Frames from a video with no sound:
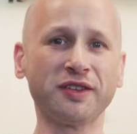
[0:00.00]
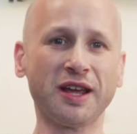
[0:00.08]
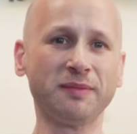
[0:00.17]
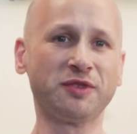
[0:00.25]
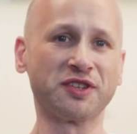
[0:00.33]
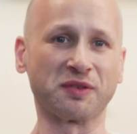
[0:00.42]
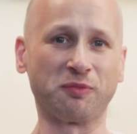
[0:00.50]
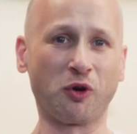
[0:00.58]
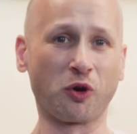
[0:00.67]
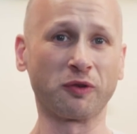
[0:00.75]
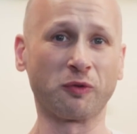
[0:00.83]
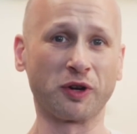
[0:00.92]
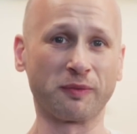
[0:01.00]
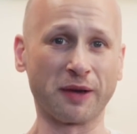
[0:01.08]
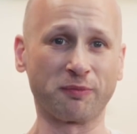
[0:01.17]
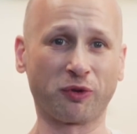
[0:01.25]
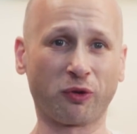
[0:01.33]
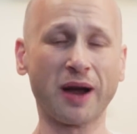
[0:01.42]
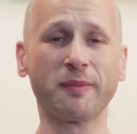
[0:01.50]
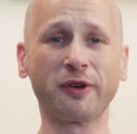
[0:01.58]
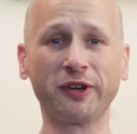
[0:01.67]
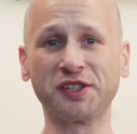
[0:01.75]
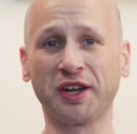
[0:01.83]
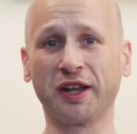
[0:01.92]
the name to support one of my
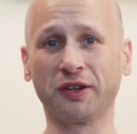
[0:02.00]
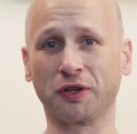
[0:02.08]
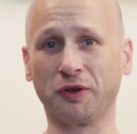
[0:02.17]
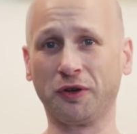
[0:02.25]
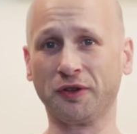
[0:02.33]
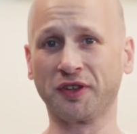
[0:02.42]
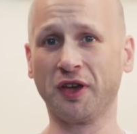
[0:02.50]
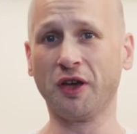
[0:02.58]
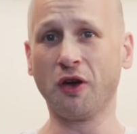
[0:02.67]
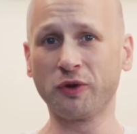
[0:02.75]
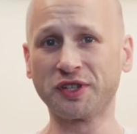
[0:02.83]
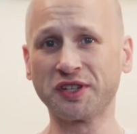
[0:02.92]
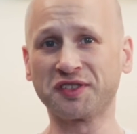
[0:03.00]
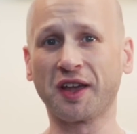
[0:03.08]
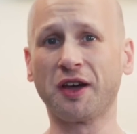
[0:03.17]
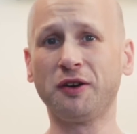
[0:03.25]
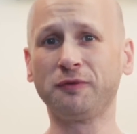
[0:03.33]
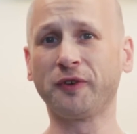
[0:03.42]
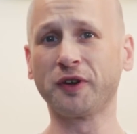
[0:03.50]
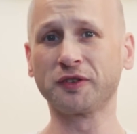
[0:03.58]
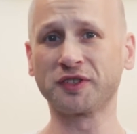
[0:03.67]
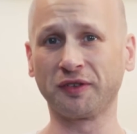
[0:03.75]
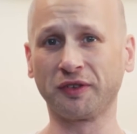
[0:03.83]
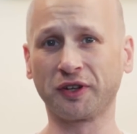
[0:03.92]
primary channel goals, which is to help
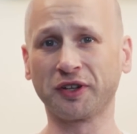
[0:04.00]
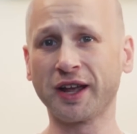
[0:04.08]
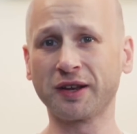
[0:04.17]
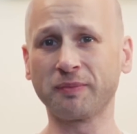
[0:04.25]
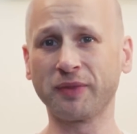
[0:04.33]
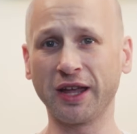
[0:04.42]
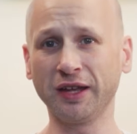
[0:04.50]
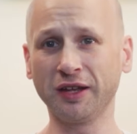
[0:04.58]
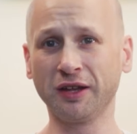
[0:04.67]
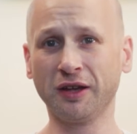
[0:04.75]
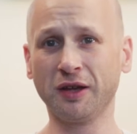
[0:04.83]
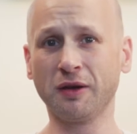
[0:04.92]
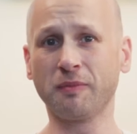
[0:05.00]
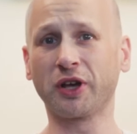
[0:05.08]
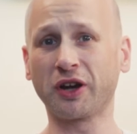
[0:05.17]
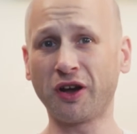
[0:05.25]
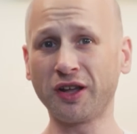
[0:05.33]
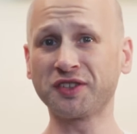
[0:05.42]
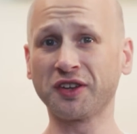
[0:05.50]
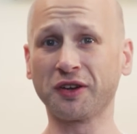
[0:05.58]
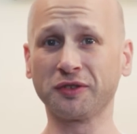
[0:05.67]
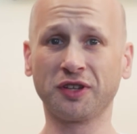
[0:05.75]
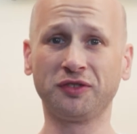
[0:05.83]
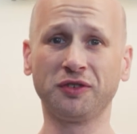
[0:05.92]
folks learn how to bake, but
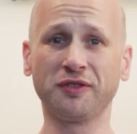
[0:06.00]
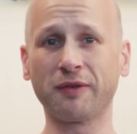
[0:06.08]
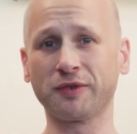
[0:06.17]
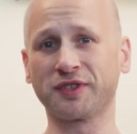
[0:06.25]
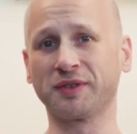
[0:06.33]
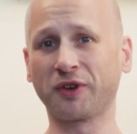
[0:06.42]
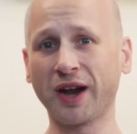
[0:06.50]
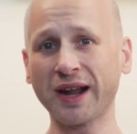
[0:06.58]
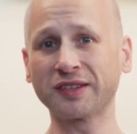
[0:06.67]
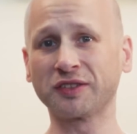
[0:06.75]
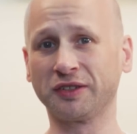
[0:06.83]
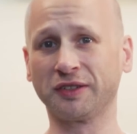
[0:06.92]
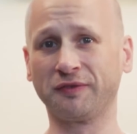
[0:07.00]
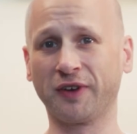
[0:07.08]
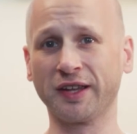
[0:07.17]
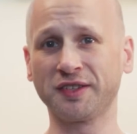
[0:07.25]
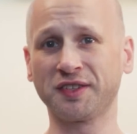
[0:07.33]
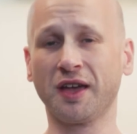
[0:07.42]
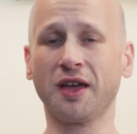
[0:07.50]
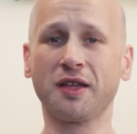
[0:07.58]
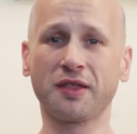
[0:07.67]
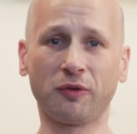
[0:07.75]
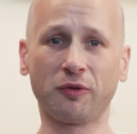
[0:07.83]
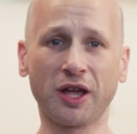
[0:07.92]
also to do that with some practical advice
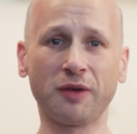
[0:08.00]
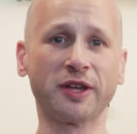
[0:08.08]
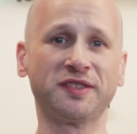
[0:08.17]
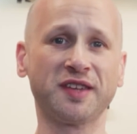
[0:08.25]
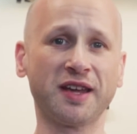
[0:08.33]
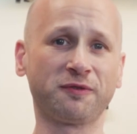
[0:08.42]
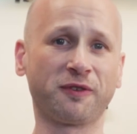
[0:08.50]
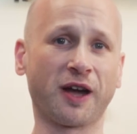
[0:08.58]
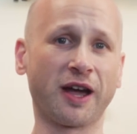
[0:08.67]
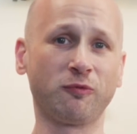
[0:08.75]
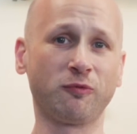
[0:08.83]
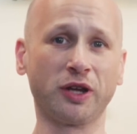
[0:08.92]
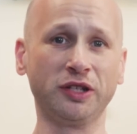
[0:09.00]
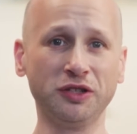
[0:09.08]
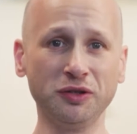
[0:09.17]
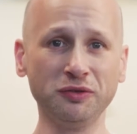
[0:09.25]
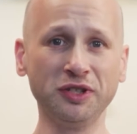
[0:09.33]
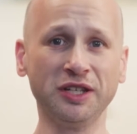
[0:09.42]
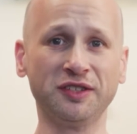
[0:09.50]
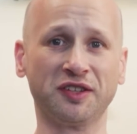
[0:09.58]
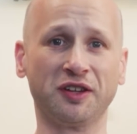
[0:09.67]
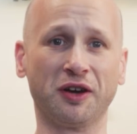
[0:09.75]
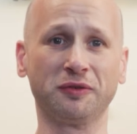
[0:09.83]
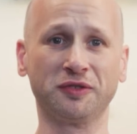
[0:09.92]
that will help identify what you need to
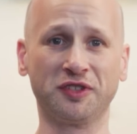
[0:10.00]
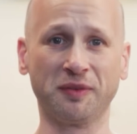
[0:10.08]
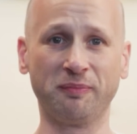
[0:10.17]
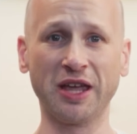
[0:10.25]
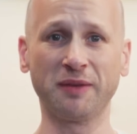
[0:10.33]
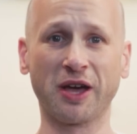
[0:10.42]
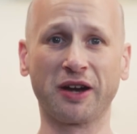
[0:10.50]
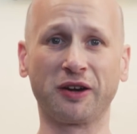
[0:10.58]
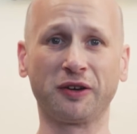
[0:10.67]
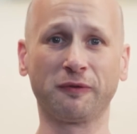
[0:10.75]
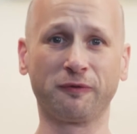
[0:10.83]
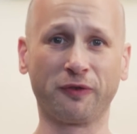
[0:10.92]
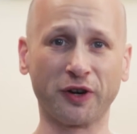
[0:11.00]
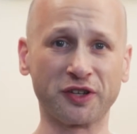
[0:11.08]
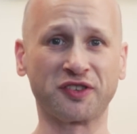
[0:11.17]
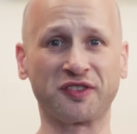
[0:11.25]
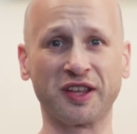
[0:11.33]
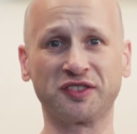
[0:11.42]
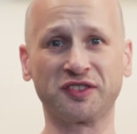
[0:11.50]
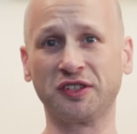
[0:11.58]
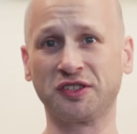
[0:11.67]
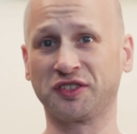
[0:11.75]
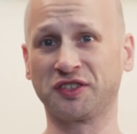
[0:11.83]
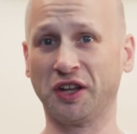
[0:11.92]
know to bake better versus things to
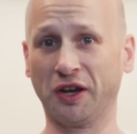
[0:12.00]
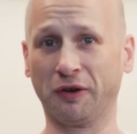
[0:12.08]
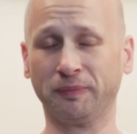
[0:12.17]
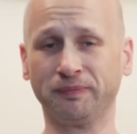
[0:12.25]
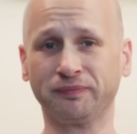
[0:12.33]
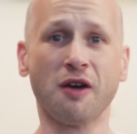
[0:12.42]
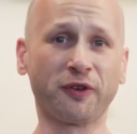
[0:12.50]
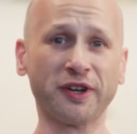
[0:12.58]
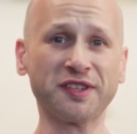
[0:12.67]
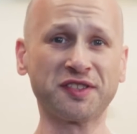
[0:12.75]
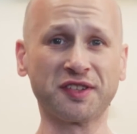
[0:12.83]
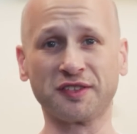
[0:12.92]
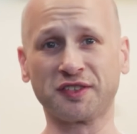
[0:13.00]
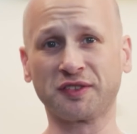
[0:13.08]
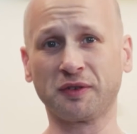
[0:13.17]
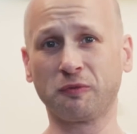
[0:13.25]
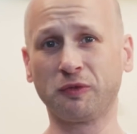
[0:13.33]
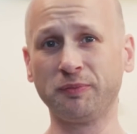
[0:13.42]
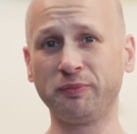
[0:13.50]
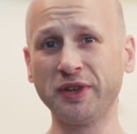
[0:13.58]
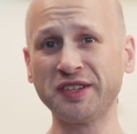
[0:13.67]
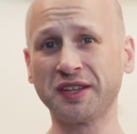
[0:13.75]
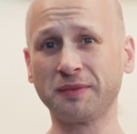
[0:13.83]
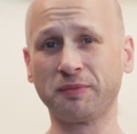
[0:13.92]
just know. For instance, when
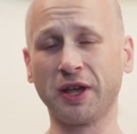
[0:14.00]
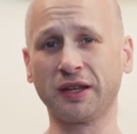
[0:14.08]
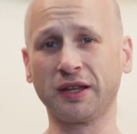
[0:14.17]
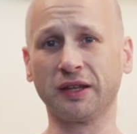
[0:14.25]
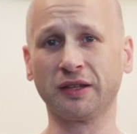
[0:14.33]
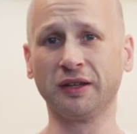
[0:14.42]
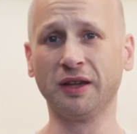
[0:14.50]
biscuit baking,